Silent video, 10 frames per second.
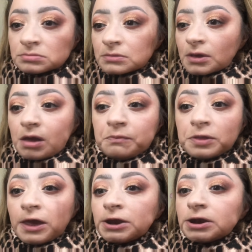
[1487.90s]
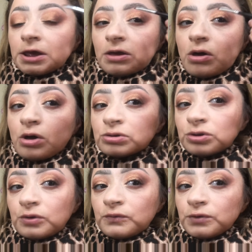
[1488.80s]
applying it all
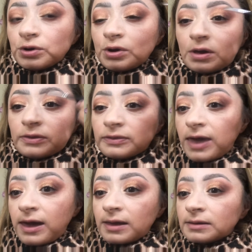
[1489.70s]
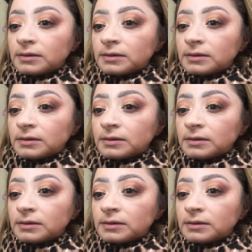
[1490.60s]
over that